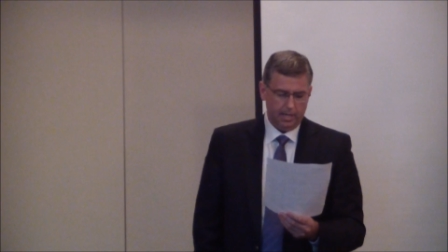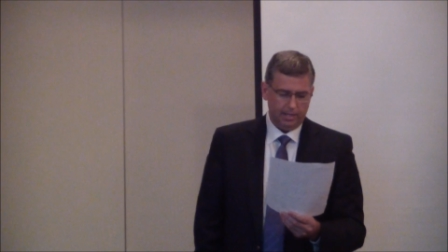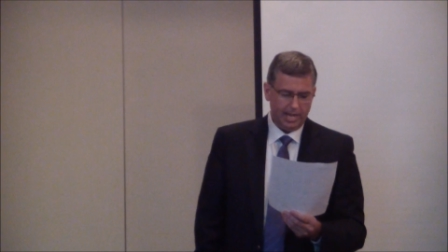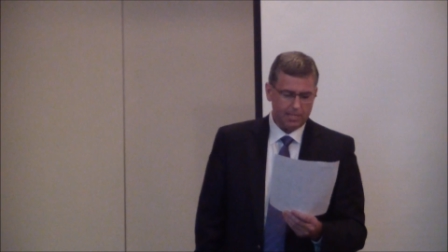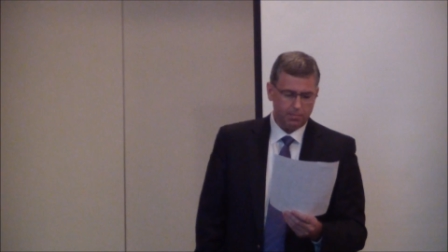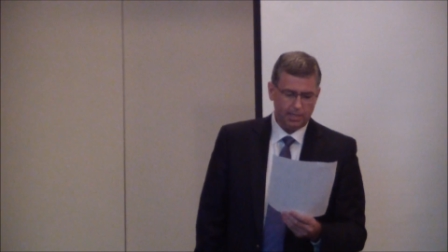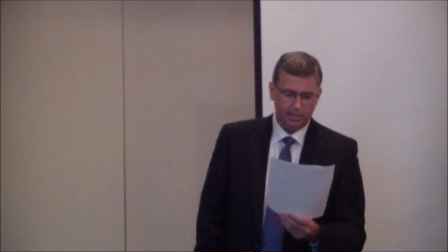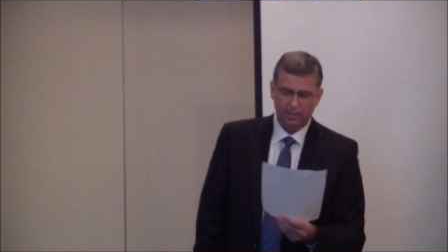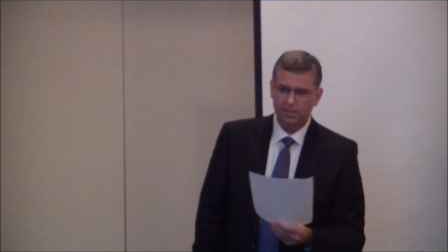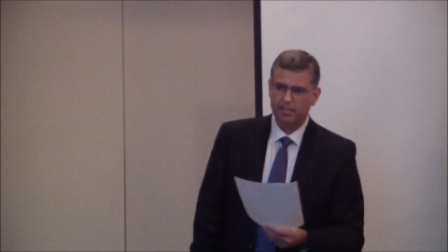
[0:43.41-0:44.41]
And last but
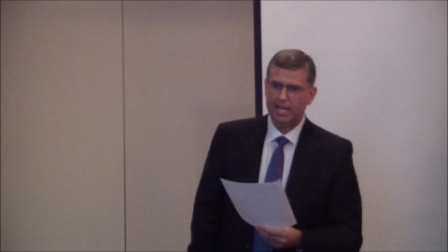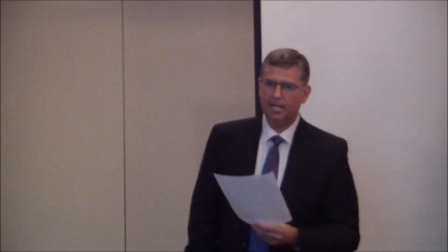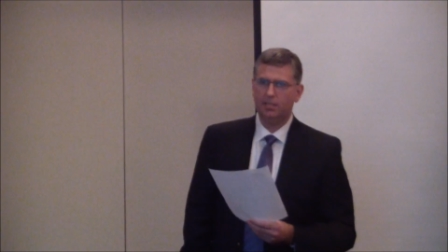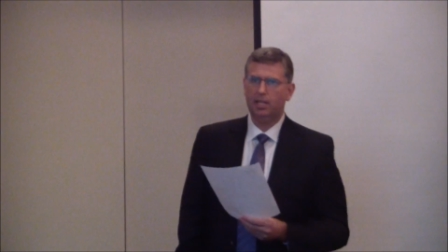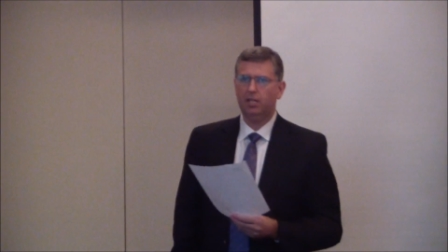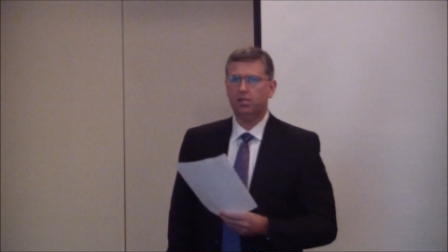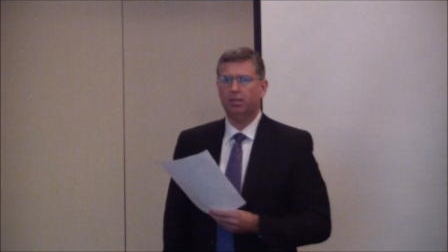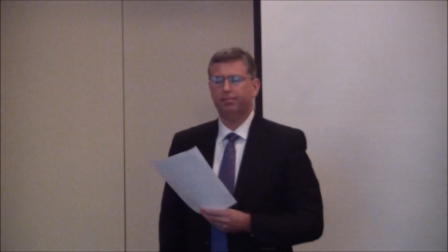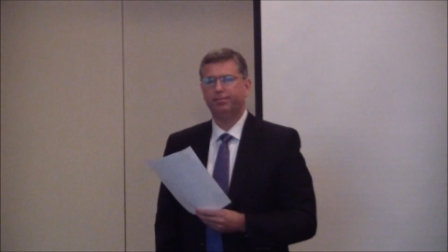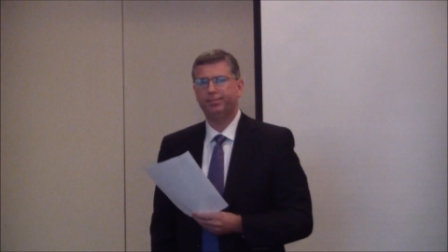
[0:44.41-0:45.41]
not least,
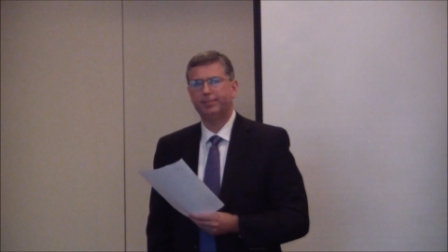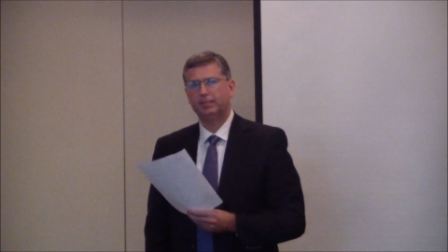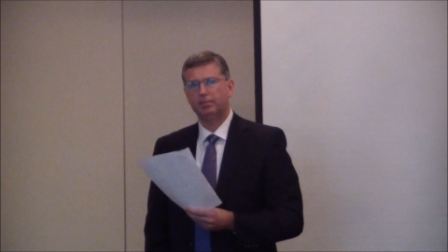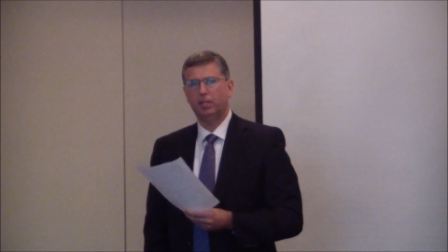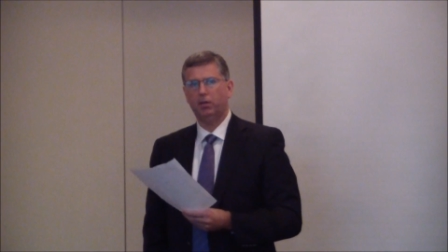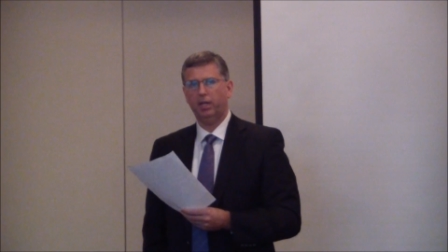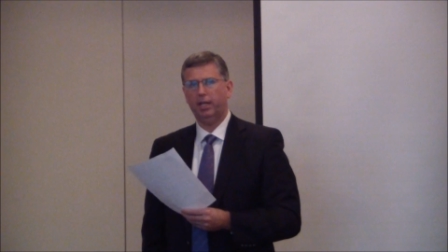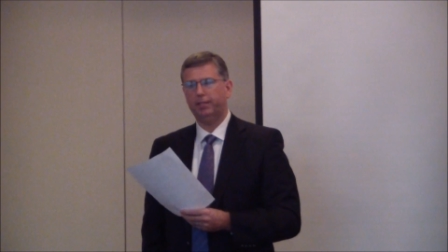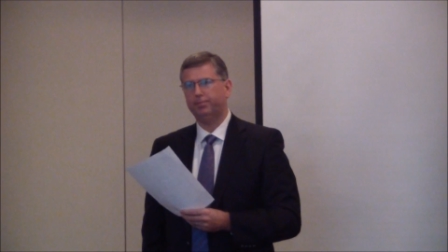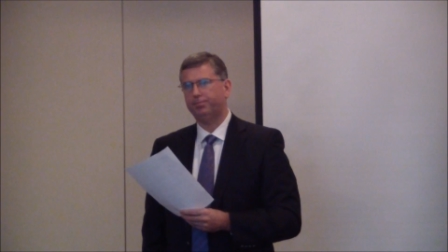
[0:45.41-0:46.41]
taxation. Okay.